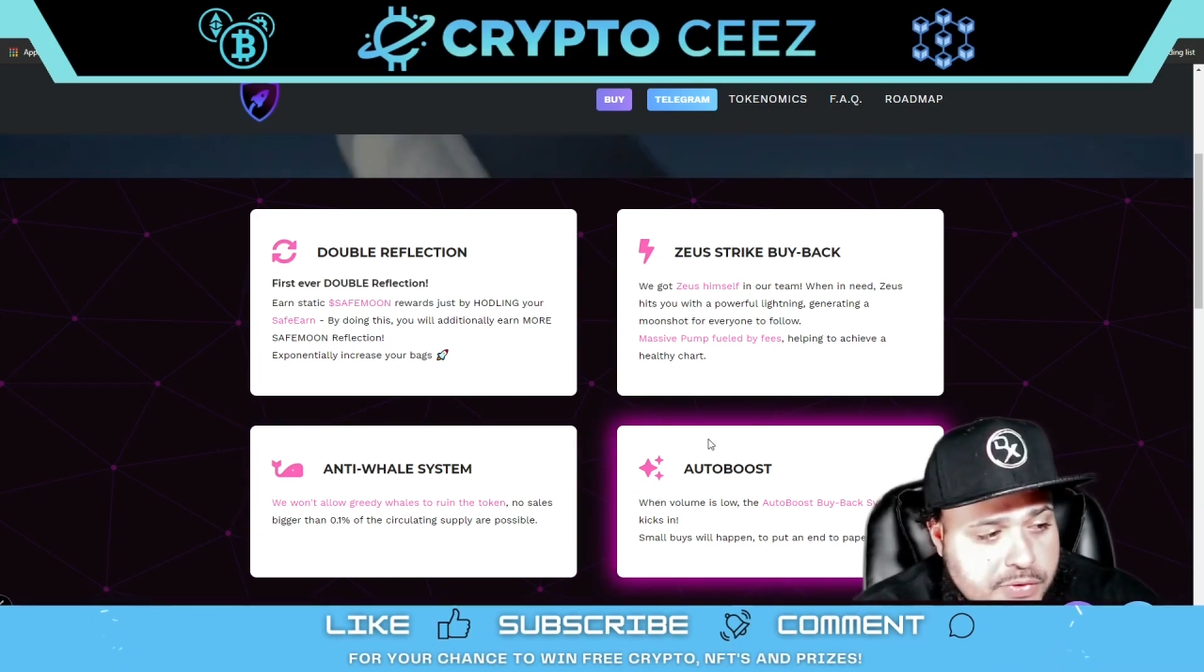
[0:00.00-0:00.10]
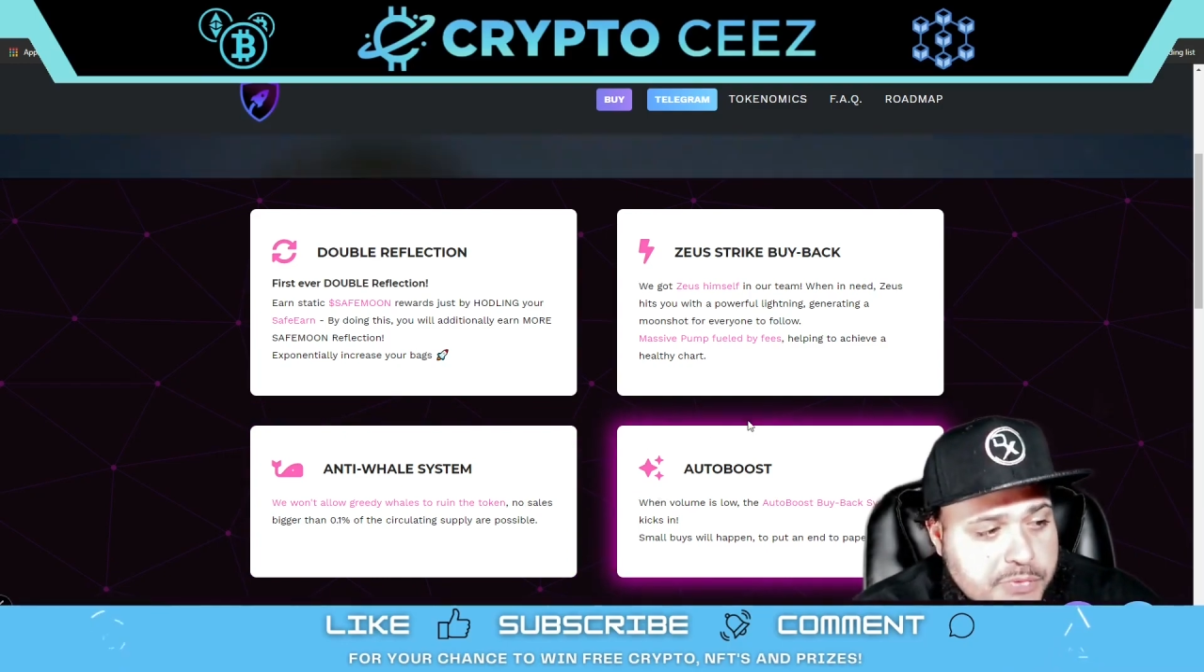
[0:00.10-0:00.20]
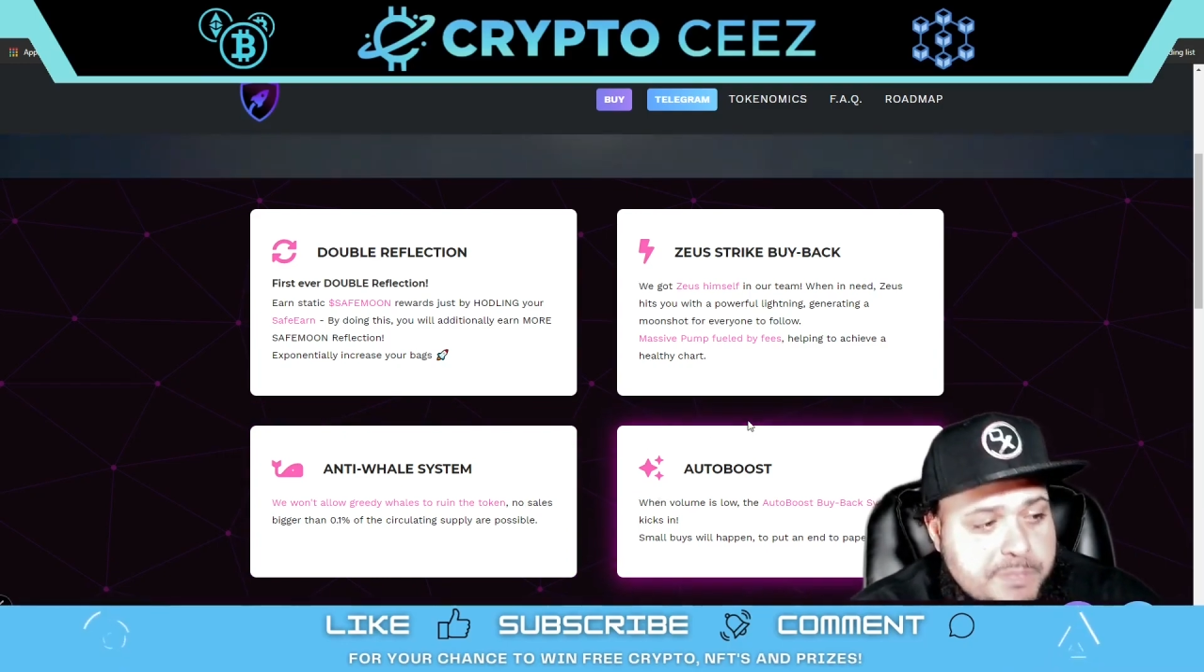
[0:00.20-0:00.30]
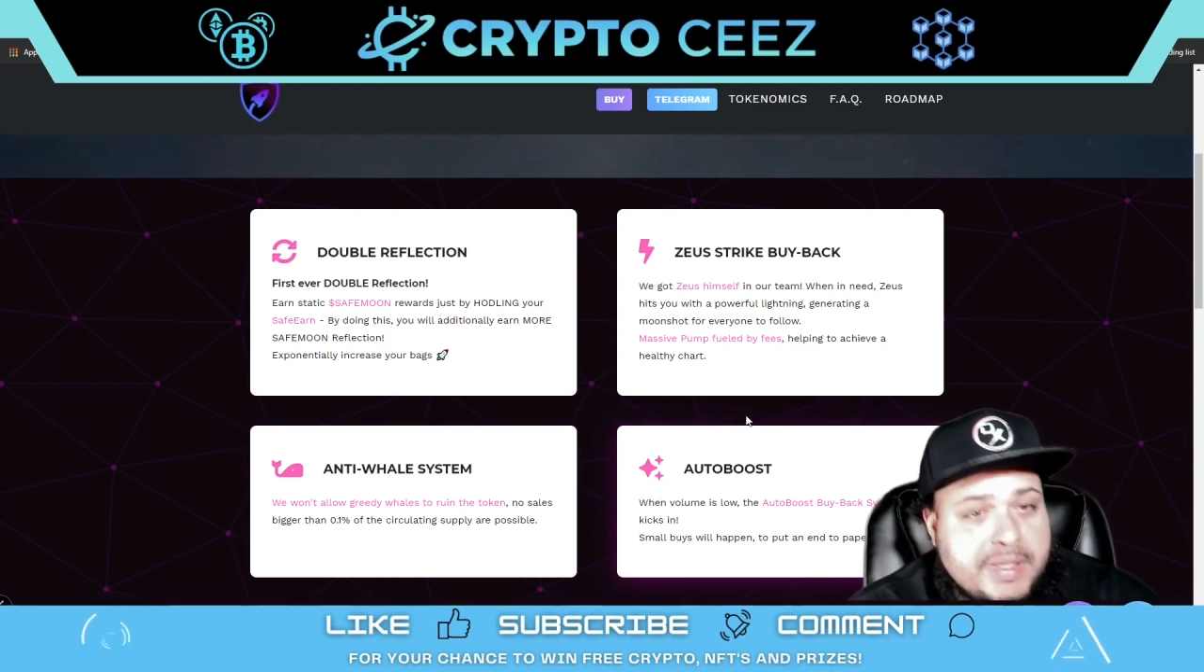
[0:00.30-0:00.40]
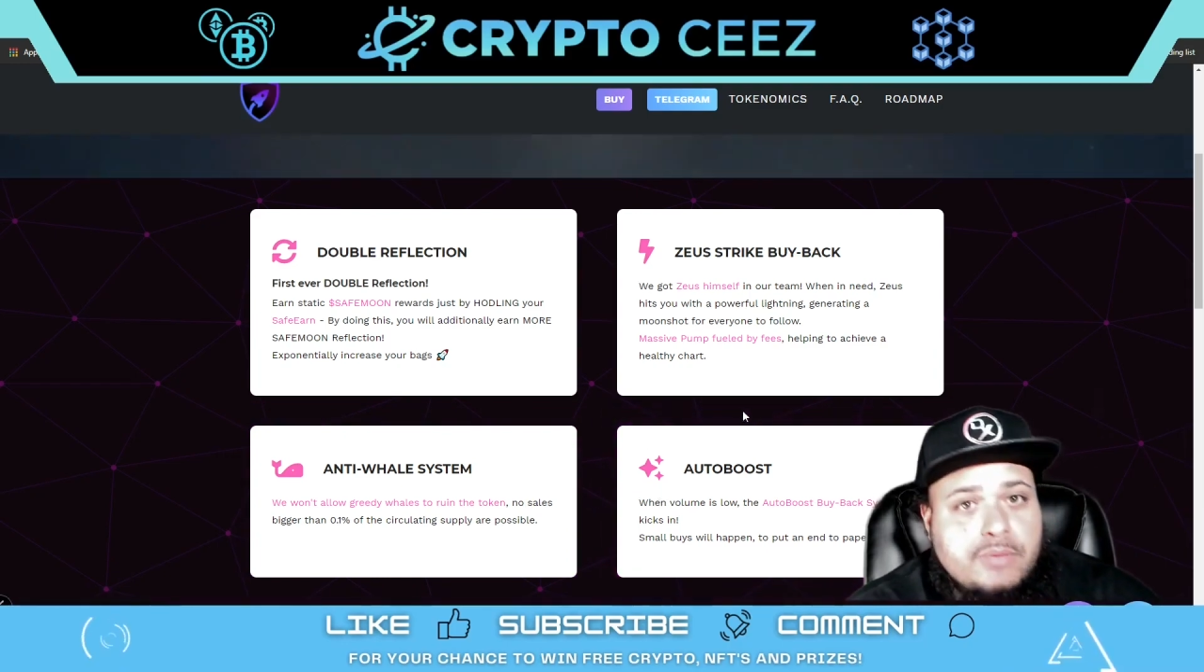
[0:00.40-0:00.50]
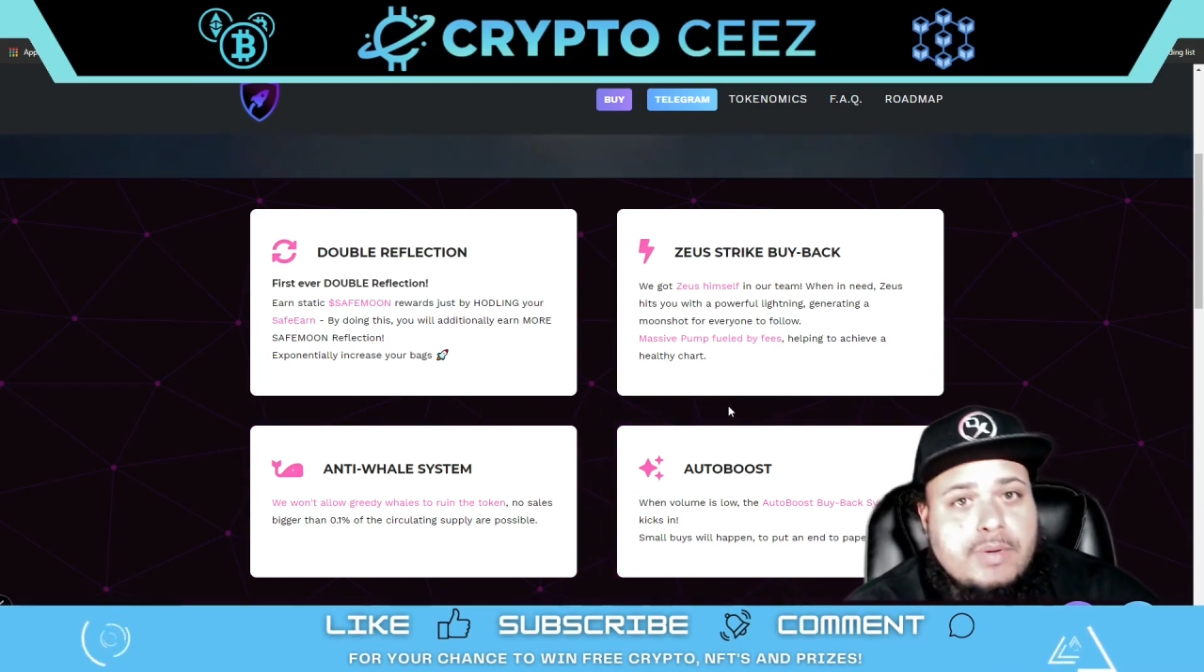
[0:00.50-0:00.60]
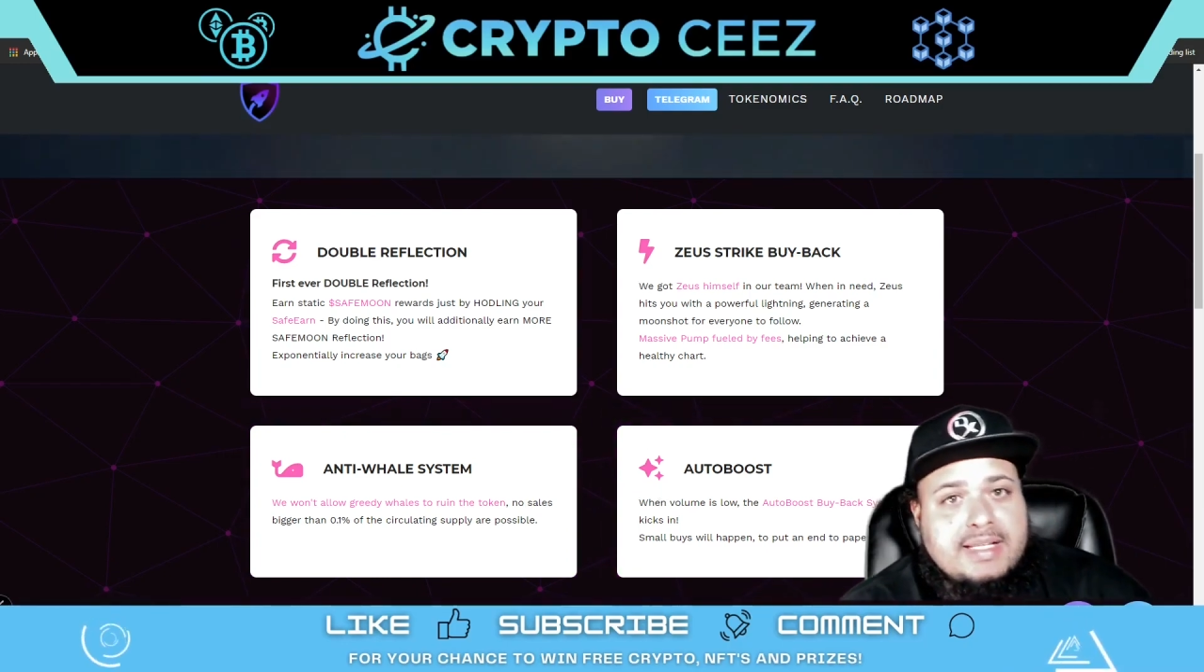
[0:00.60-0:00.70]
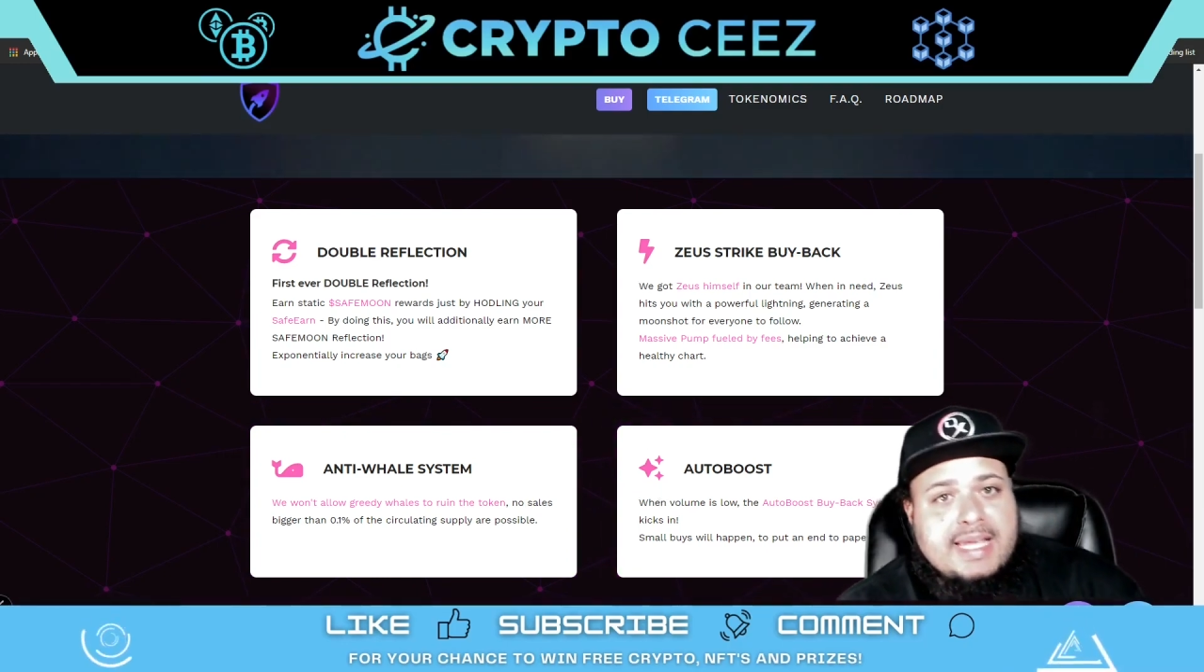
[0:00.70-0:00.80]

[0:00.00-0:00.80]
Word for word: those big red